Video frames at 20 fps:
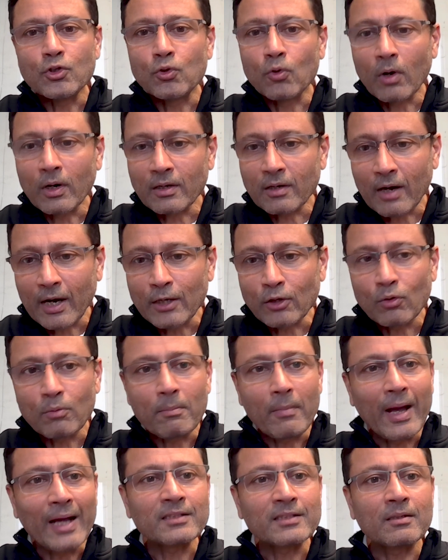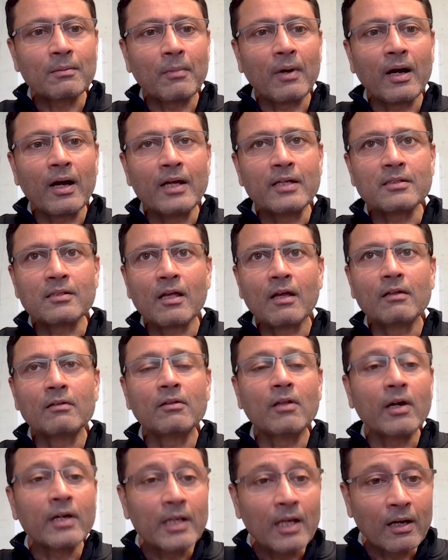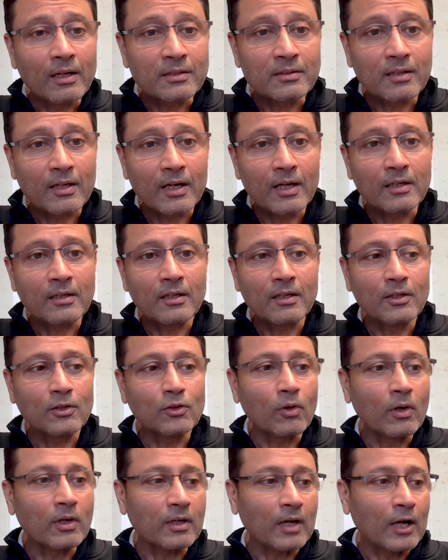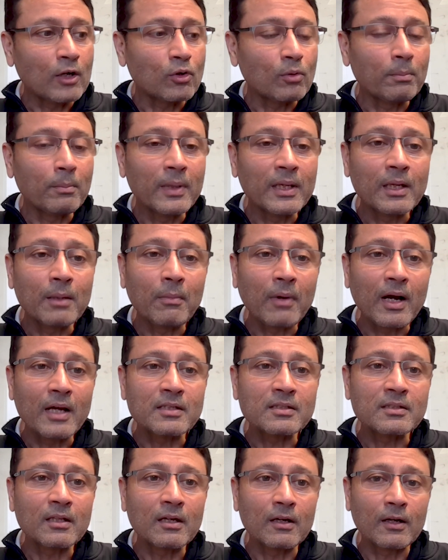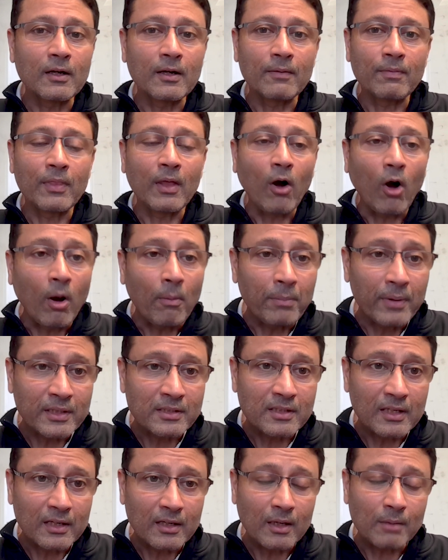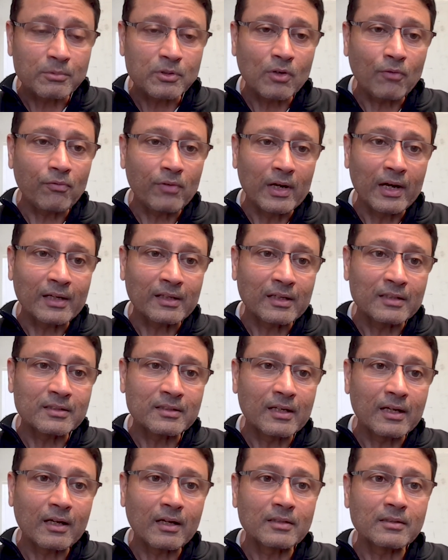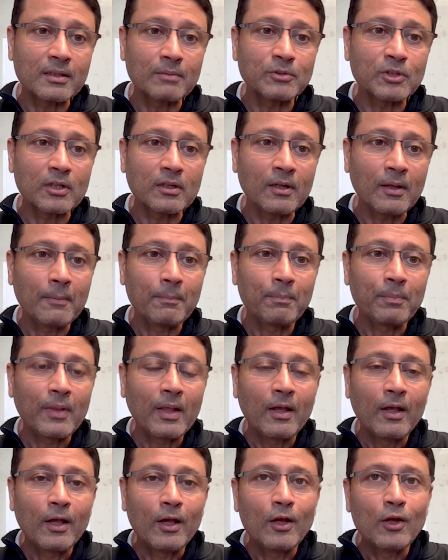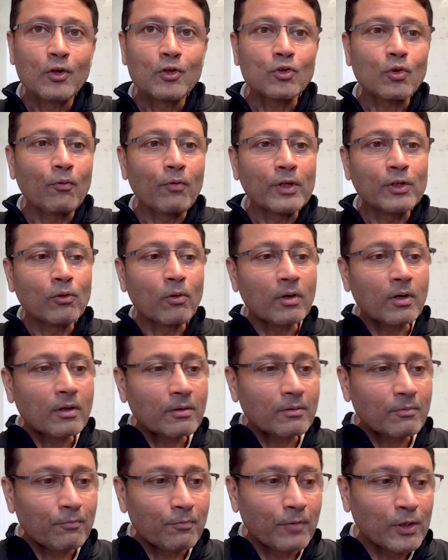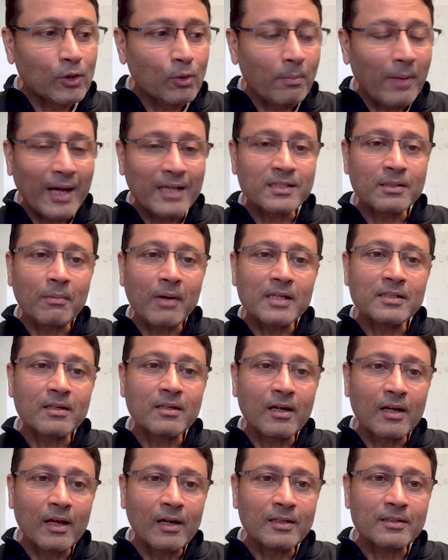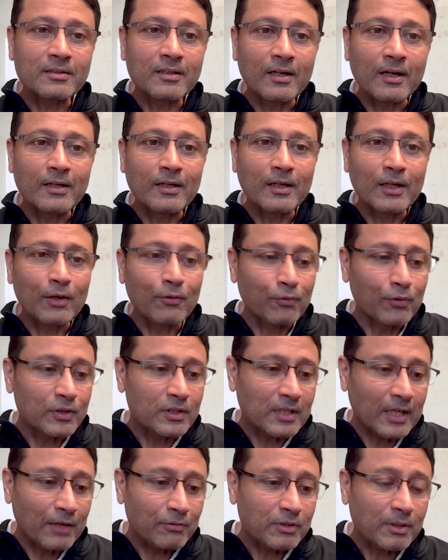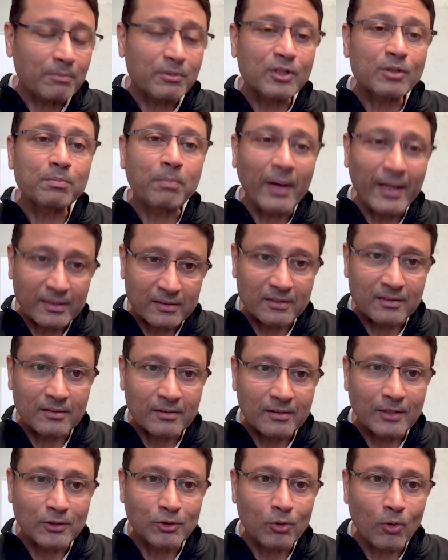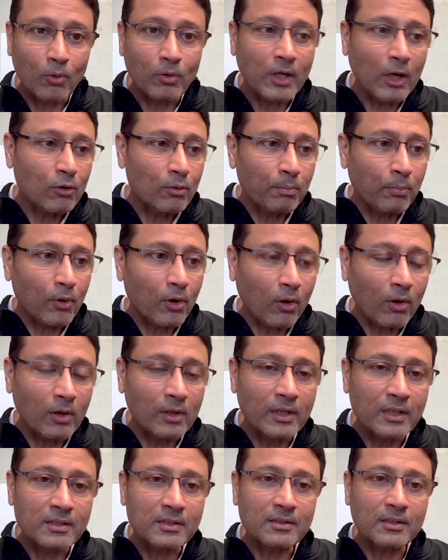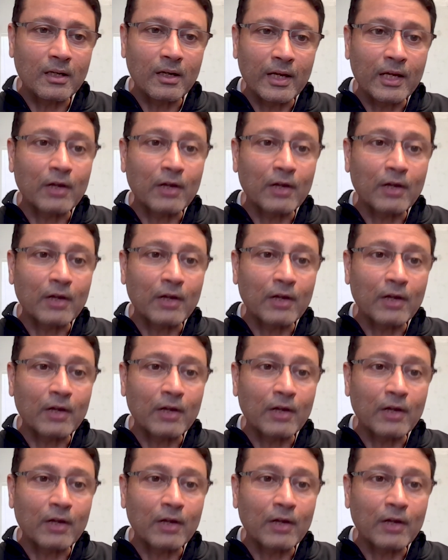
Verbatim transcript: you are trying to maximize the real estate you are trying to minimize the the opex in terms of electricity consumption so when you when you maximize the real estate if you save some space that you don't have to put all this uh,